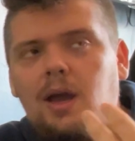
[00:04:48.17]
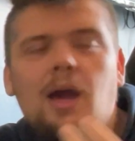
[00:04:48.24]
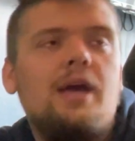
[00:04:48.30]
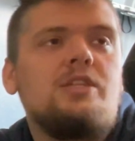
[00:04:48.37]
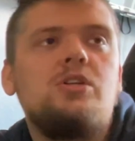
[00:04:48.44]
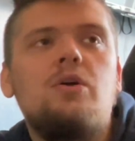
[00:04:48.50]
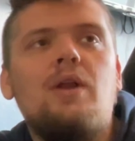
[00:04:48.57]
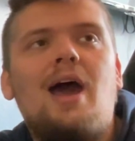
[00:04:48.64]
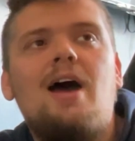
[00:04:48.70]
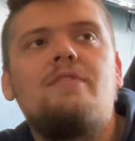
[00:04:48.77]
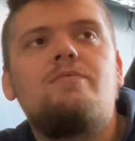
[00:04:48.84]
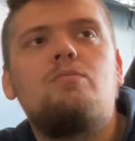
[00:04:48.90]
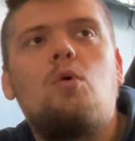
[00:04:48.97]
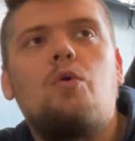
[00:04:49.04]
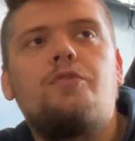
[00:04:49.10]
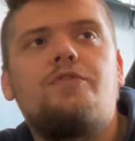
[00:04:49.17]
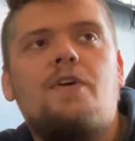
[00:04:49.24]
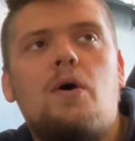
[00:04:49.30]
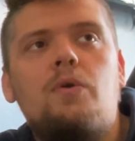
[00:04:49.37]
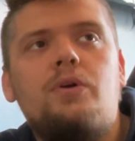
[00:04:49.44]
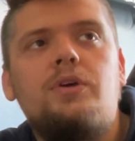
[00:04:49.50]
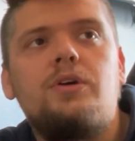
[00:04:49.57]
I don't have more
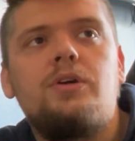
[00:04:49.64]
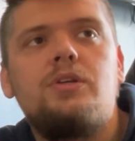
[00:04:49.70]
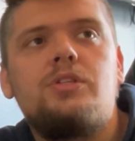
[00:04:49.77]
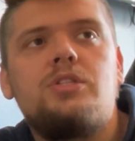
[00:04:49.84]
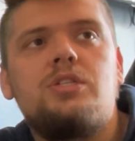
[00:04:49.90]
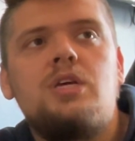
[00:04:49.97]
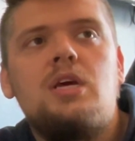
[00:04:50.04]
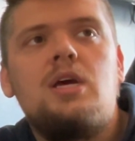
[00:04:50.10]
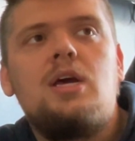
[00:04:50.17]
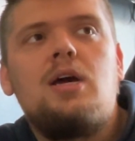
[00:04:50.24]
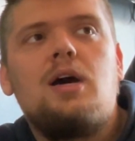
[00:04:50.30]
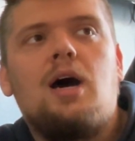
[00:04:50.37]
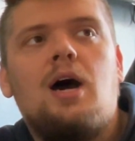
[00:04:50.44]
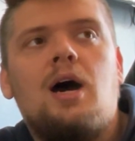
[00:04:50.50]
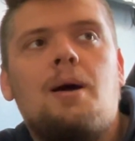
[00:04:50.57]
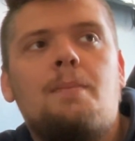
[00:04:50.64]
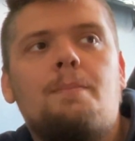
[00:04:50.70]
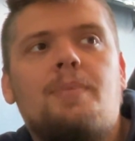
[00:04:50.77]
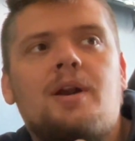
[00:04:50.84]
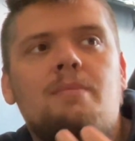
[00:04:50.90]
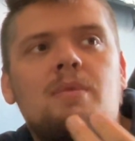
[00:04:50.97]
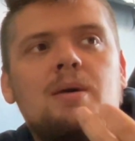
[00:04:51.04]
focus,
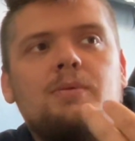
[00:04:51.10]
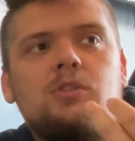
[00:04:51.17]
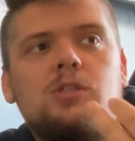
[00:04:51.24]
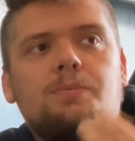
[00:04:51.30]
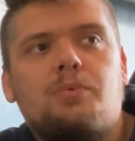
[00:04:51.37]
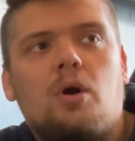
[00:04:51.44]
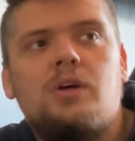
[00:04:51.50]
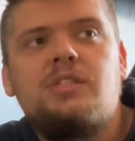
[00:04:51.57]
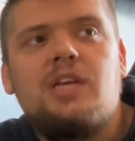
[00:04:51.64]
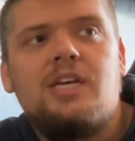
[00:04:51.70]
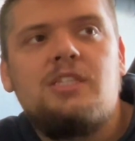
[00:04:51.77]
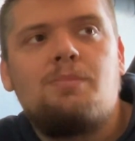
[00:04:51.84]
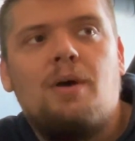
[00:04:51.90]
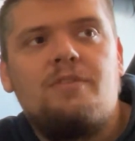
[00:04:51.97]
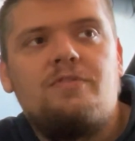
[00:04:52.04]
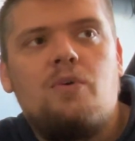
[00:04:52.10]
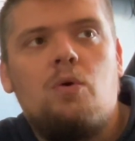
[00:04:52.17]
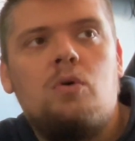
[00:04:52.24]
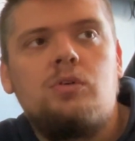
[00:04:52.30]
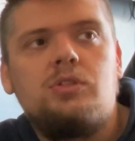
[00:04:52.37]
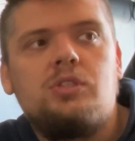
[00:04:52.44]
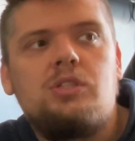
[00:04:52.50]
but I'm able to process my
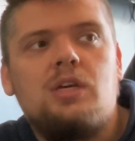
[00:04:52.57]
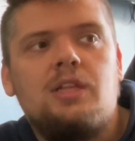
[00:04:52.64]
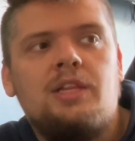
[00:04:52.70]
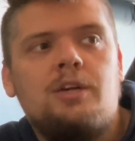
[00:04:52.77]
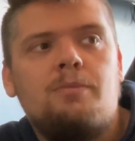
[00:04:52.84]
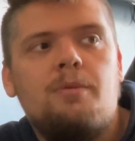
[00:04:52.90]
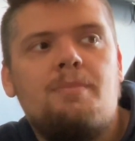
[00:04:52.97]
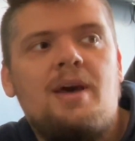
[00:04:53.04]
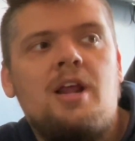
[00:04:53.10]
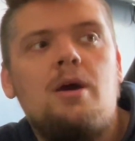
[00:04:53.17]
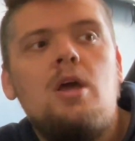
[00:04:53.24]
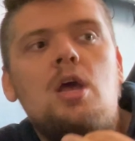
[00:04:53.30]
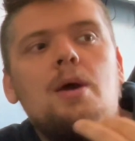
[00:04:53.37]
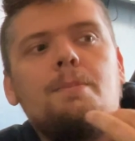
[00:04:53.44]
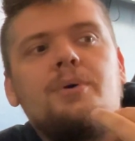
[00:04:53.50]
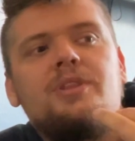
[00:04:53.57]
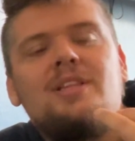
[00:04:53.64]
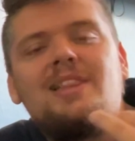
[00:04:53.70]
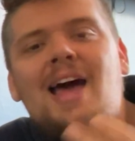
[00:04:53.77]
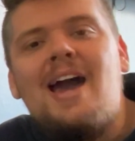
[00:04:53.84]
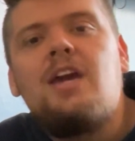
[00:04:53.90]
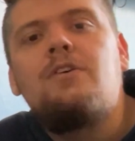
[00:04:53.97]
thoughts a little bit better. But the
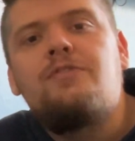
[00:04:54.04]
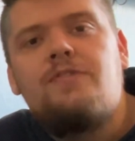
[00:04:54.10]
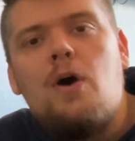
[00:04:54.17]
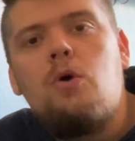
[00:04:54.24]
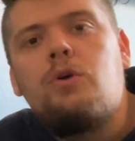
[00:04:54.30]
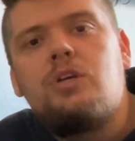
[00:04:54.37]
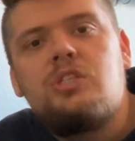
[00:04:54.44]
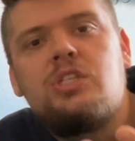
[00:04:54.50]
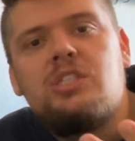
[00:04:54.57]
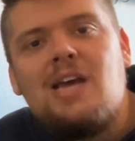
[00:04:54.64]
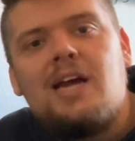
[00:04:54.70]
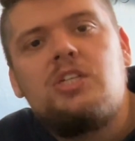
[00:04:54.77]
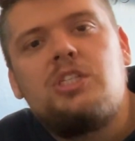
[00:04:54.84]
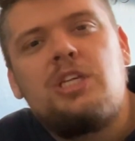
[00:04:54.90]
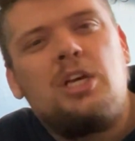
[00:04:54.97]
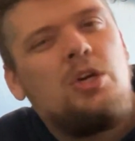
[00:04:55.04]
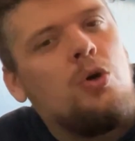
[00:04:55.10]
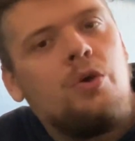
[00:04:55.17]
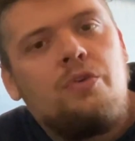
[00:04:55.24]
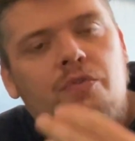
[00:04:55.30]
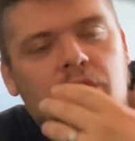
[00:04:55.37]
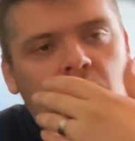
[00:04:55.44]
lack of focus is actually a
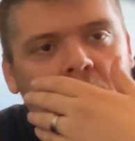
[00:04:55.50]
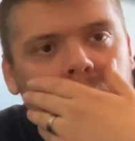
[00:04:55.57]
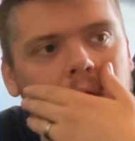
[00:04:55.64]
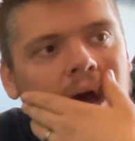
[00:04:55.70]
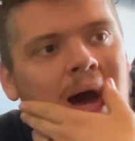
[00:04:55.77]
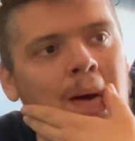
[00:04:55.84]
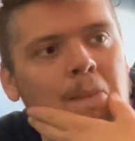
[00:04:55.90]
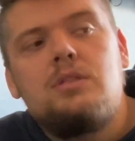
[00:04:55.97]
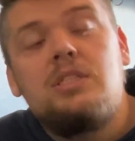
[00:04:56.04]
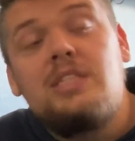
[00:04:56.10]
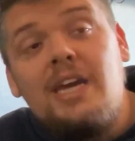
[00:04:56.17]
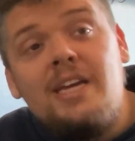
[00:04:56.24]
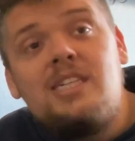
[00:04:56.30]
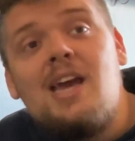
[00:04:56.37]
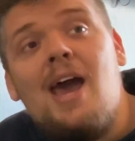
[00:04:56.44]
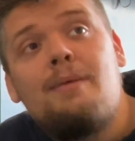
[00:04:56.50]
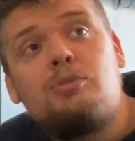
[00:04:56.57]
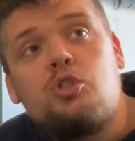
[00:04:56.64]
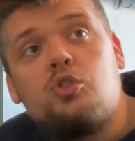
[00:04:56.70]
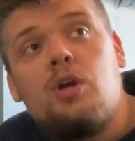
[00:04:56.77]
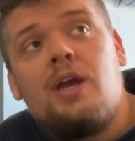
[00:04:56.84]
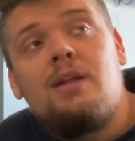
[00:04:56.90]
good thing. The daytime
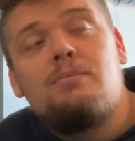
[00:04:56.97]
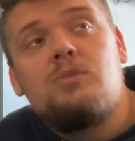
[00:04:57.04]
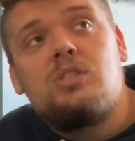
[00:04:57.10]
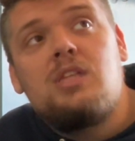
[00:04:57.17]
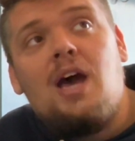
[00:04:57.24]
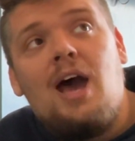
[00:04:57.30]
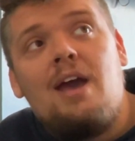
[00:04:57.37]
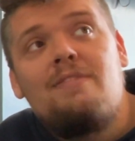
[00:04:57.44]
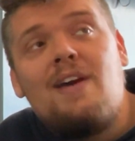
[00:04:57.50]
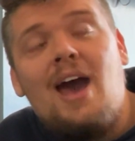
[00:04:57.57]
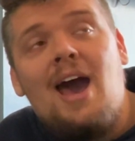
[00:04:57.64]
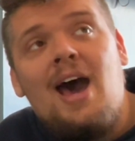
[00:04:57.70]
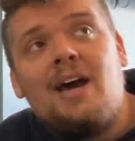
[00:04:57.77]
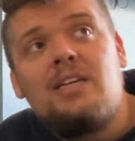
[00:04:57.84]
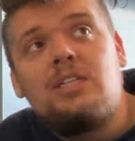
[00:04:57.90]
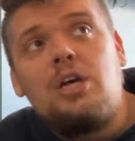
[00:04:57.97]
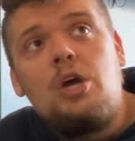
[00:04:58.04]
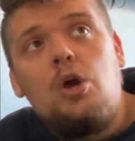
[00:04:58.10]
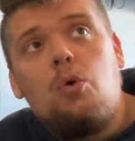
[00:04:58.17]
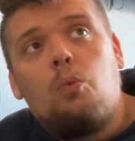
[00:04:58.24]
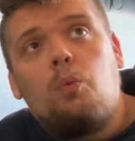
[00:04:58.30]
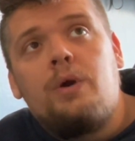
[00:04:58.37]
strains that I've had
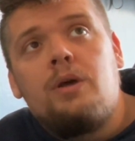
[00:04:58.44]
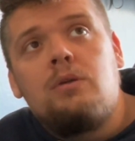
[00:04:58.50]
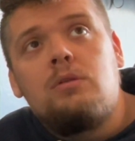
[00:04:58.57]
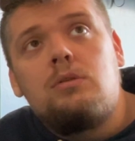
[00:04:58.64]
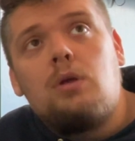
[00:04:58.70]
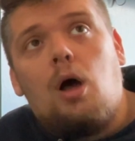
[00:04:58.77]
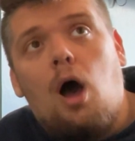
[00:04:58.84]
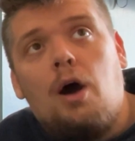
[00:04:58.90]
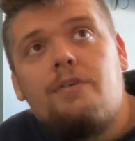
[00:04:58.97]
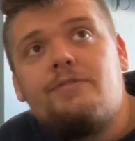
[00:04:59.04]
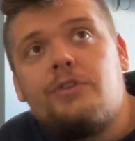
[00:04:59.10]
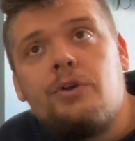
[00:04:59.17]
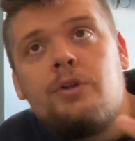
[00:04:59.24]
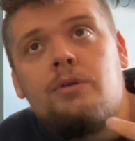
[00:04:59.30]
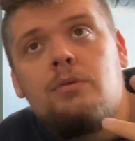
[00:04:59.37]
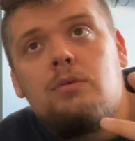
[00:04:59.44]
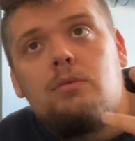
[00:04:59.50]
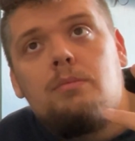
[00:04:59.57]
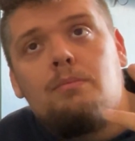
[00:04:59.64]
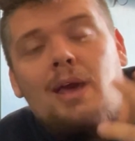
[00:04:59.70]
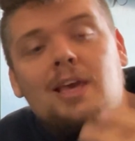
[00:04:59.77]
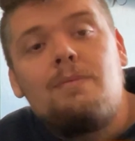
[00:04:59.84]
will often
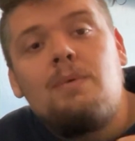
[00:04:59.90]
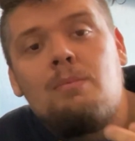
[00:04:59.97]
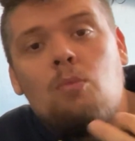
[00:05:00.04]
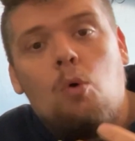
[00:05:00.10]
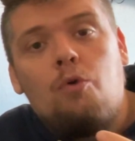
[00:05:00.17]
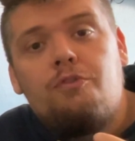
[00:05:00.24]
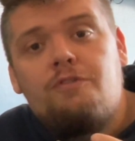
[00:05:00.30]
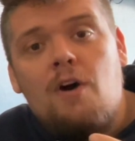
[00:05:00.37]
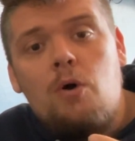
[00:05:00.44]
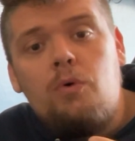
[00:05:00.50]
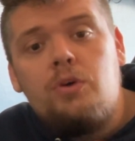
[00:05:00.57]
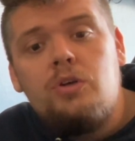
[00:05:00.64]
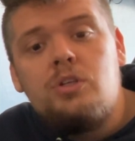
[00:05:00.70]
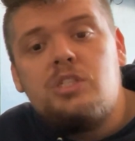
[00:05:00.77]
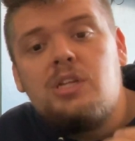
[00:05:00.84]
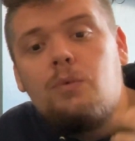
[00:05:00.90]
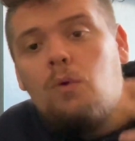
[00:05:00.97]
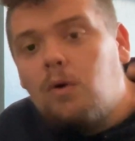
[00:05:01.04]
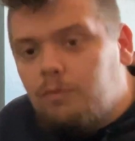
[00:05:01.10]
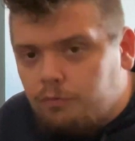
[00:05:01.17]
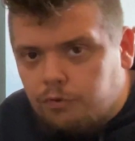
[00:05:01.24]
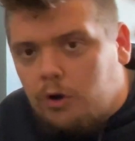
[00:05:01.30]
make me more focused. It
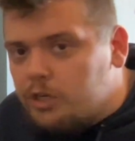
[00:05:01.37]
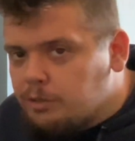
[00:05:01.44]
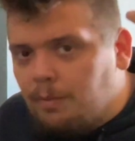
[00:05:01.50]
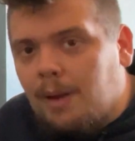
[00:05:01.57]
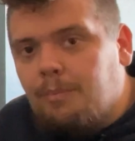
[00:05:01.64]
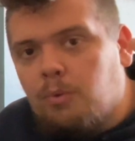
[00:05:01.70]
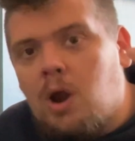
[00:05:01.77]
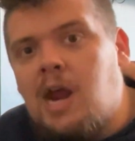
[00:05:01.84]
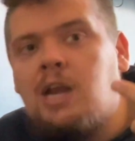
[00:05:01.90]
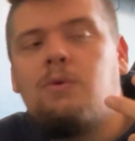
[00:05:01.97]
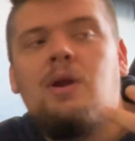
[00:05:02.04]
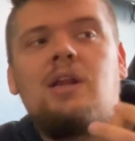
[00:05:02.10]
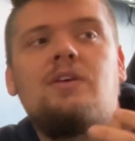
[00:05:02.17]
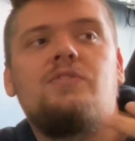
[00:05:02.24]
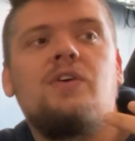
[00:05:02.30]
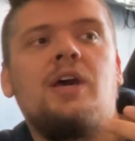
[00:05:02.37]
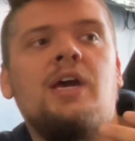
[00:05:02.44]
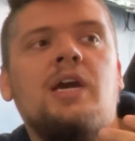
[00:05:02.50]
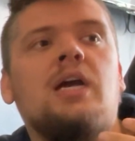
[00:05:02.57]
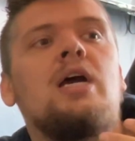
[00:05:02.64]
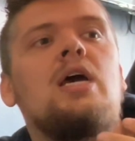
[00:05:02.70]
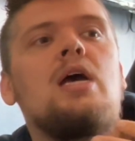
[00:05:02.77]
won't rush my brain or
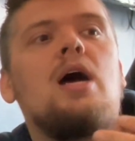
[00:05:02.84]
anything.